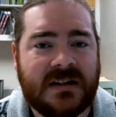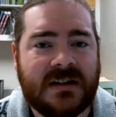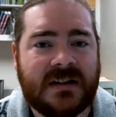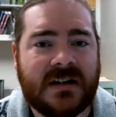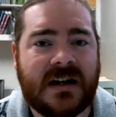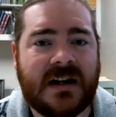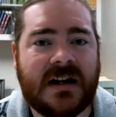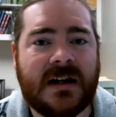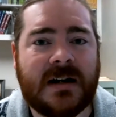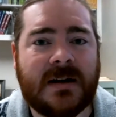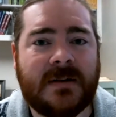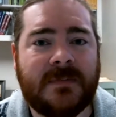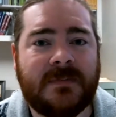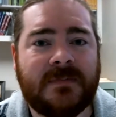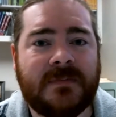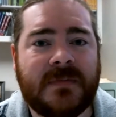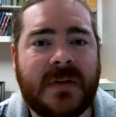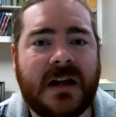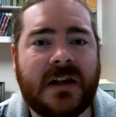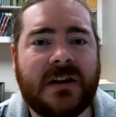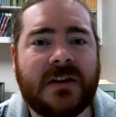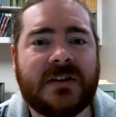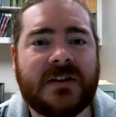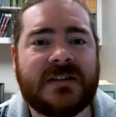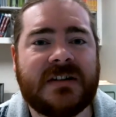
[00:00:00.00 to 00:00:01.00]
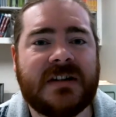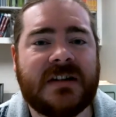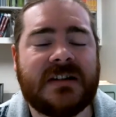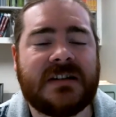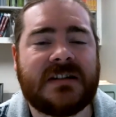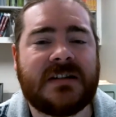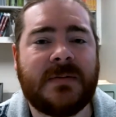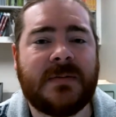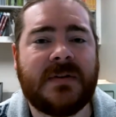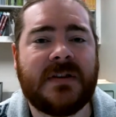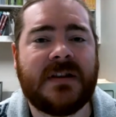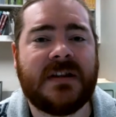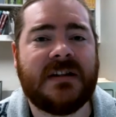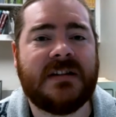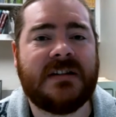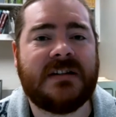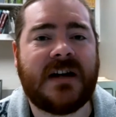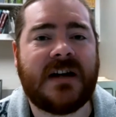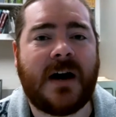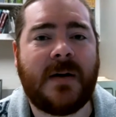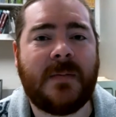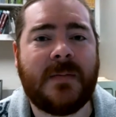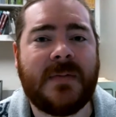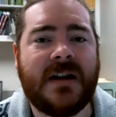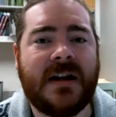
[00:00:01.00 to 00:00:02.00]
It looks at some of the
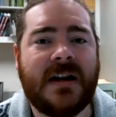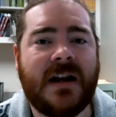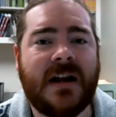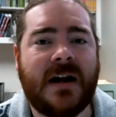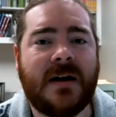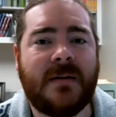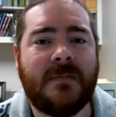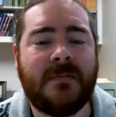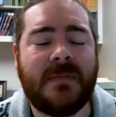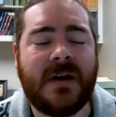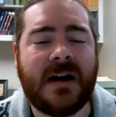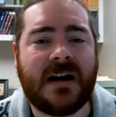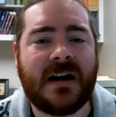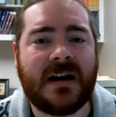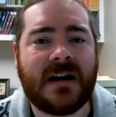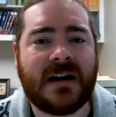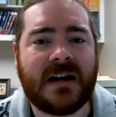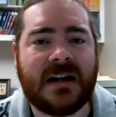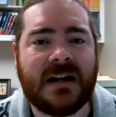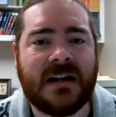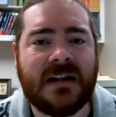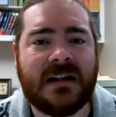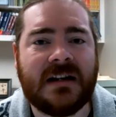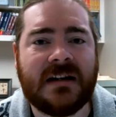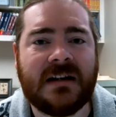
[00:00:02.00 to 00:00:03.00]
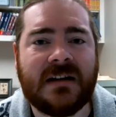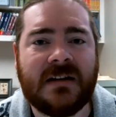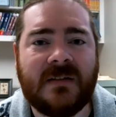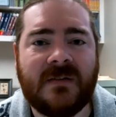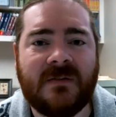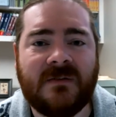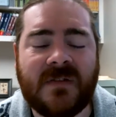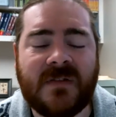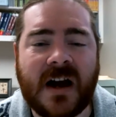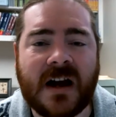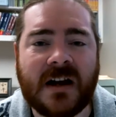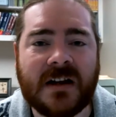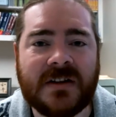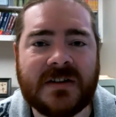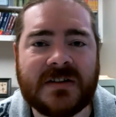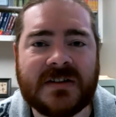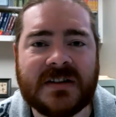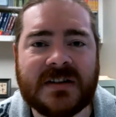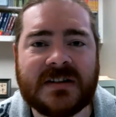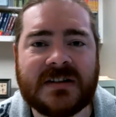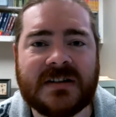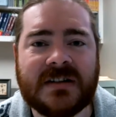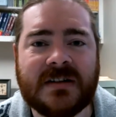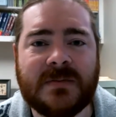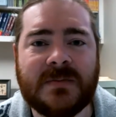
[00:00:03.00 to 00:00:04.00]
dominant American value
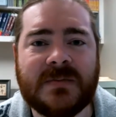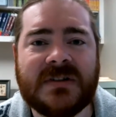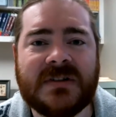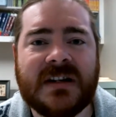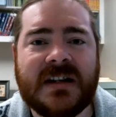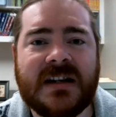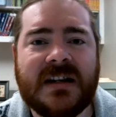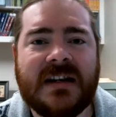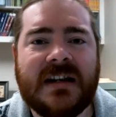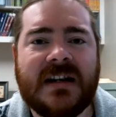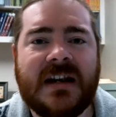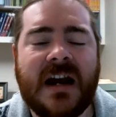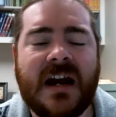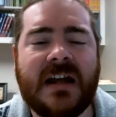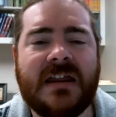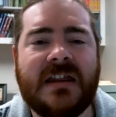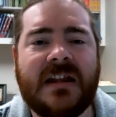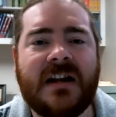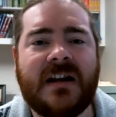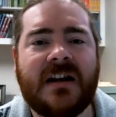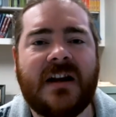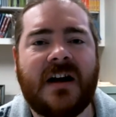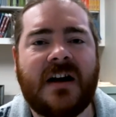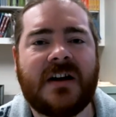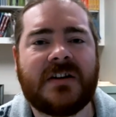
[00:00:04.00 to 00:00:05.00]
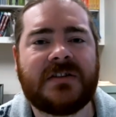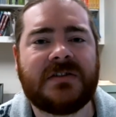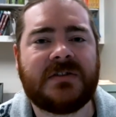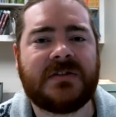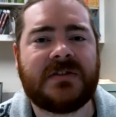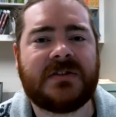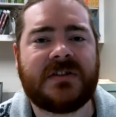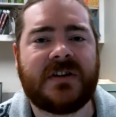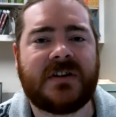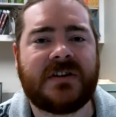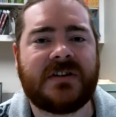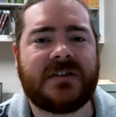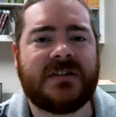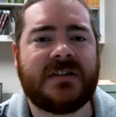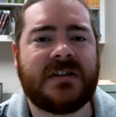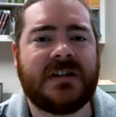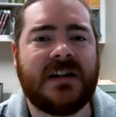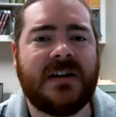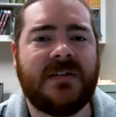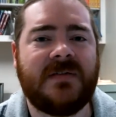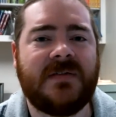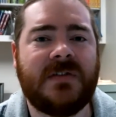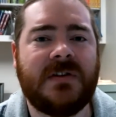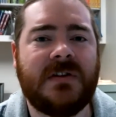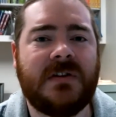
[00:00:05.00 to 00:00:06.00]
systems, and then it also starts to
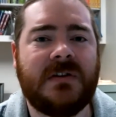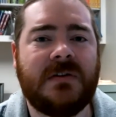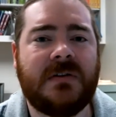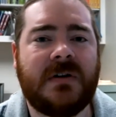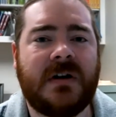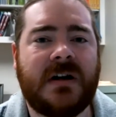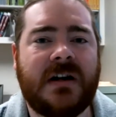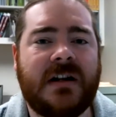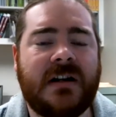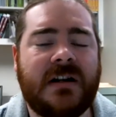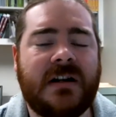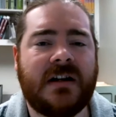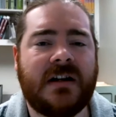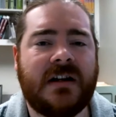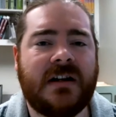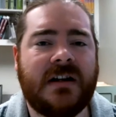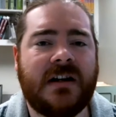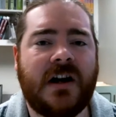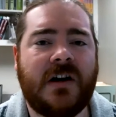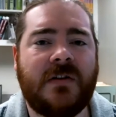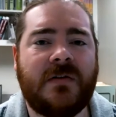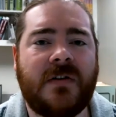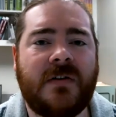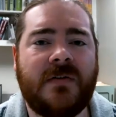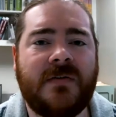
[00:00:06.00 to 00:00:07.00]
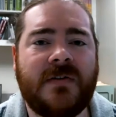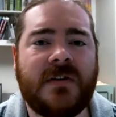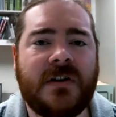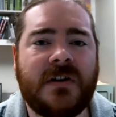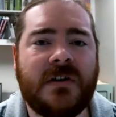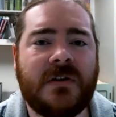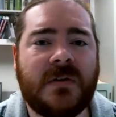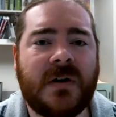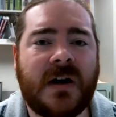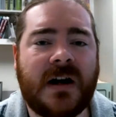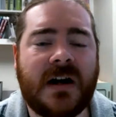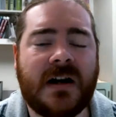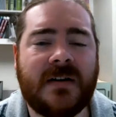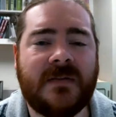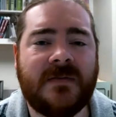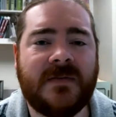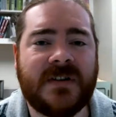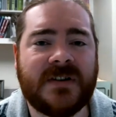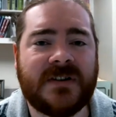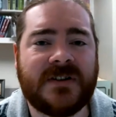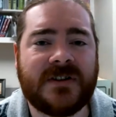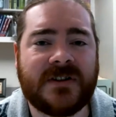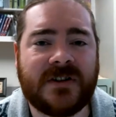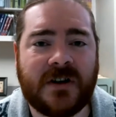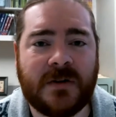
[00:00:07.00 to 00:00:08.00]
give you an overview of
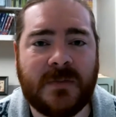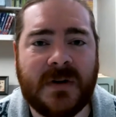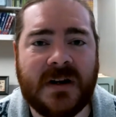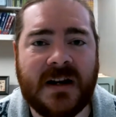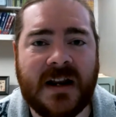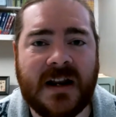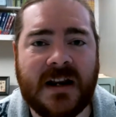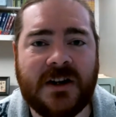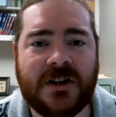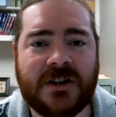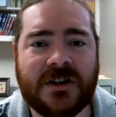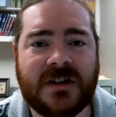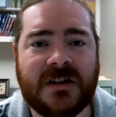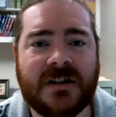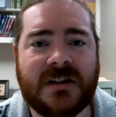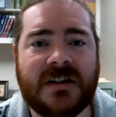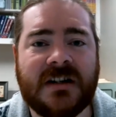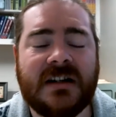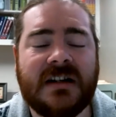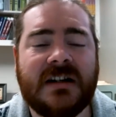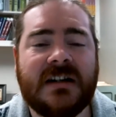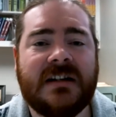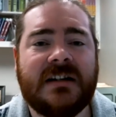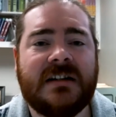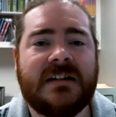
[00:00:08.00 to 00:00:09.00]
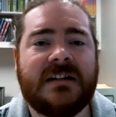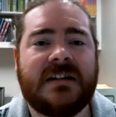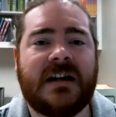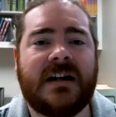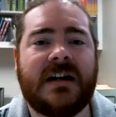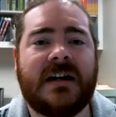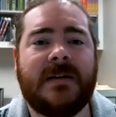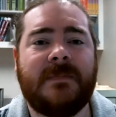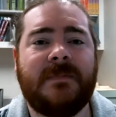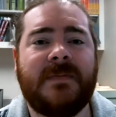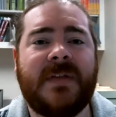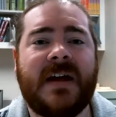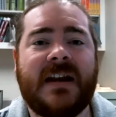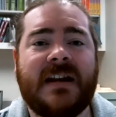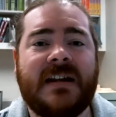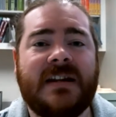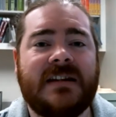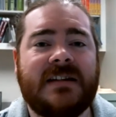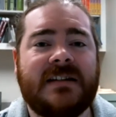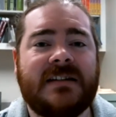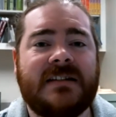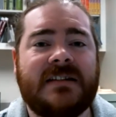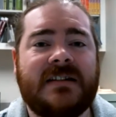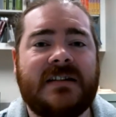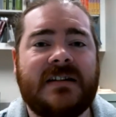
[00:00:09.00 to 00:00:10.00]
discrimination that
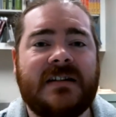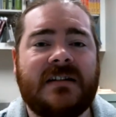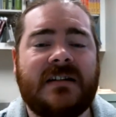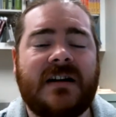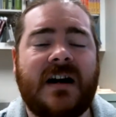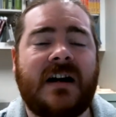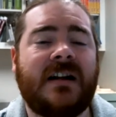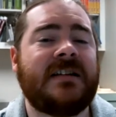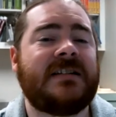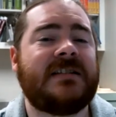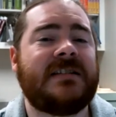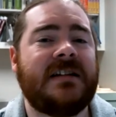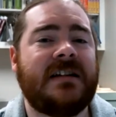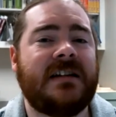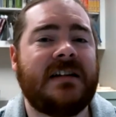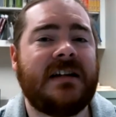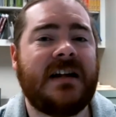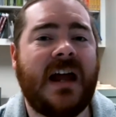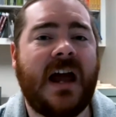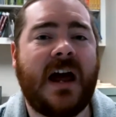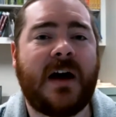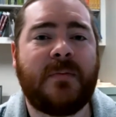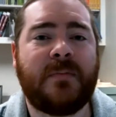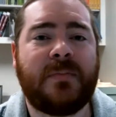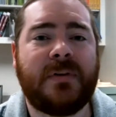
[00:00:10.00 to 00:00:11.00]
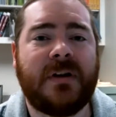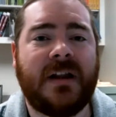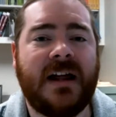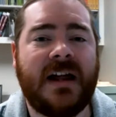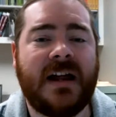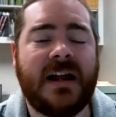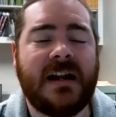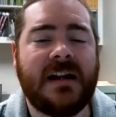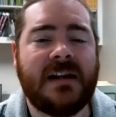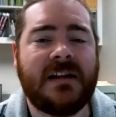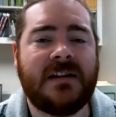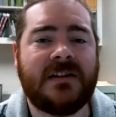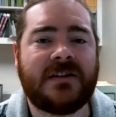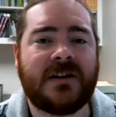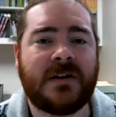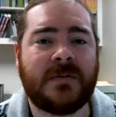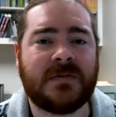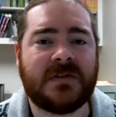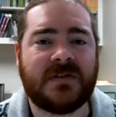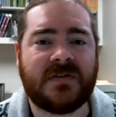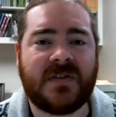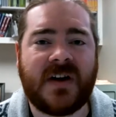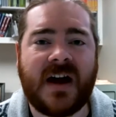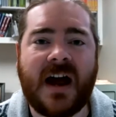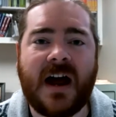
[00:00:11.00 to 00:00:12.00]
is constantly at play in
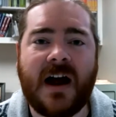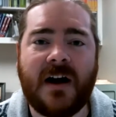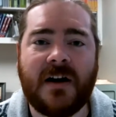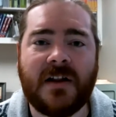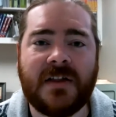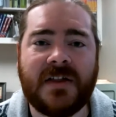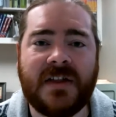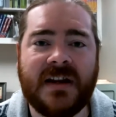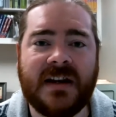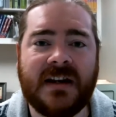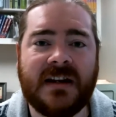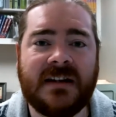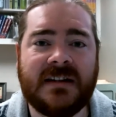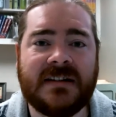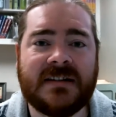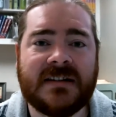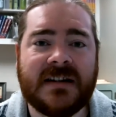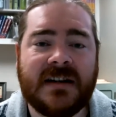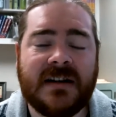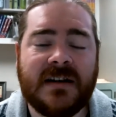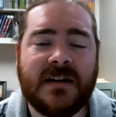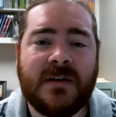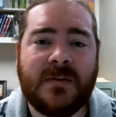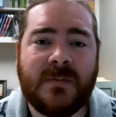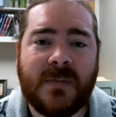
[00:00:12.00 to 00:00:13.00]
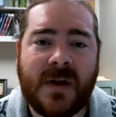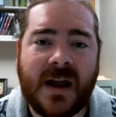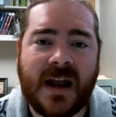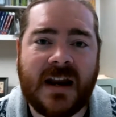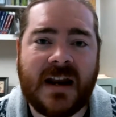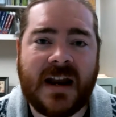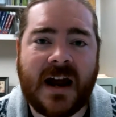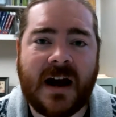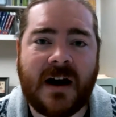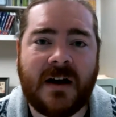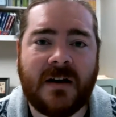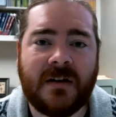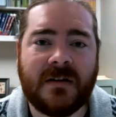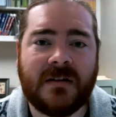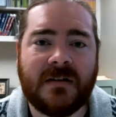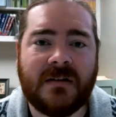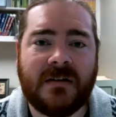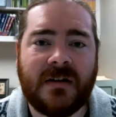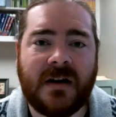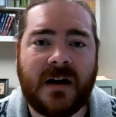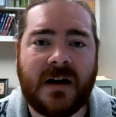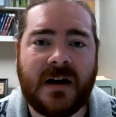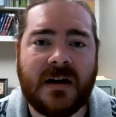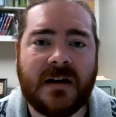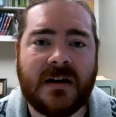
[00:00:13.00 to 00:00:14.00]
terms of how things pan out,
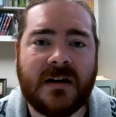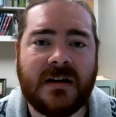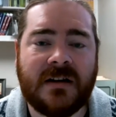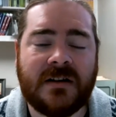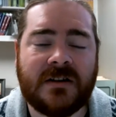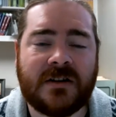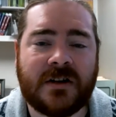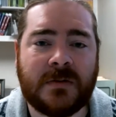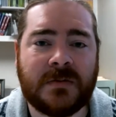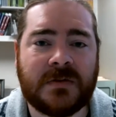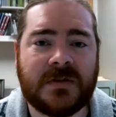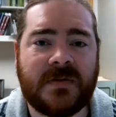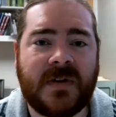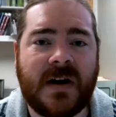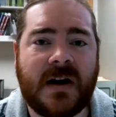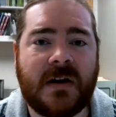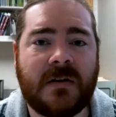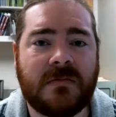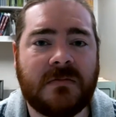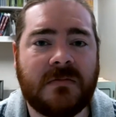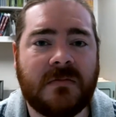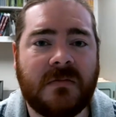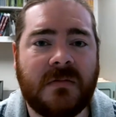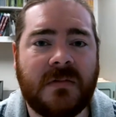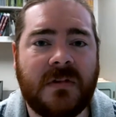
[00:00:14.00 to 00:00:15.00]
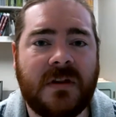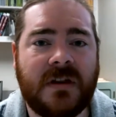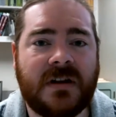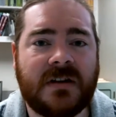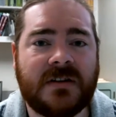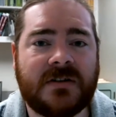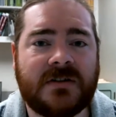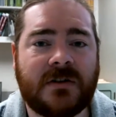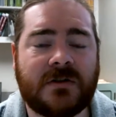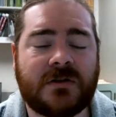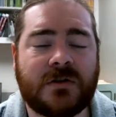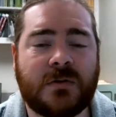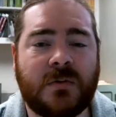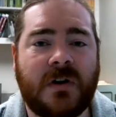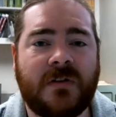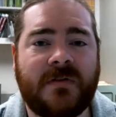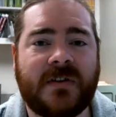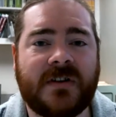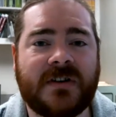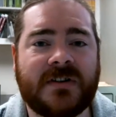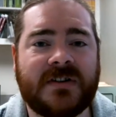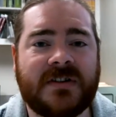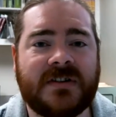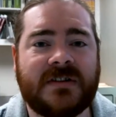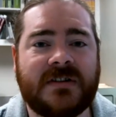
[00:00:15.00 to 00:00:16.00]
in terms of how the social
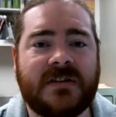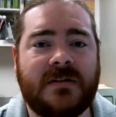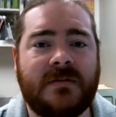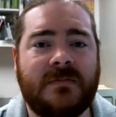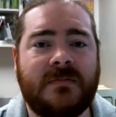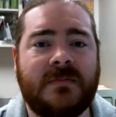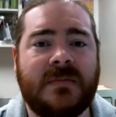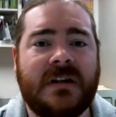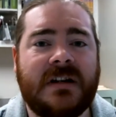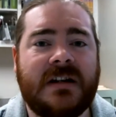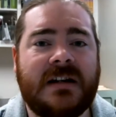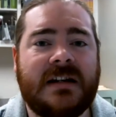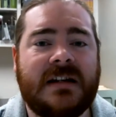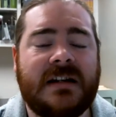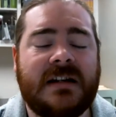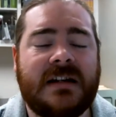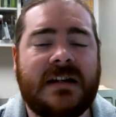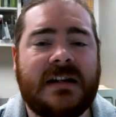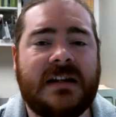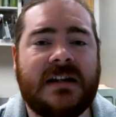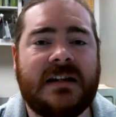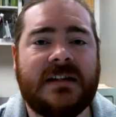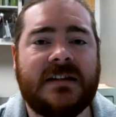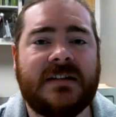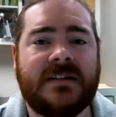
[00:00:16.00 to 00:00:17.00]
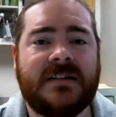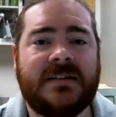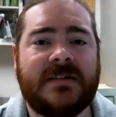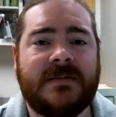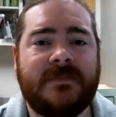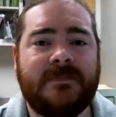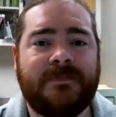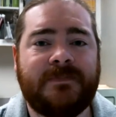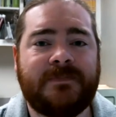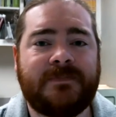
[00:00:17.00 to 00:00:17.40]
welfare system is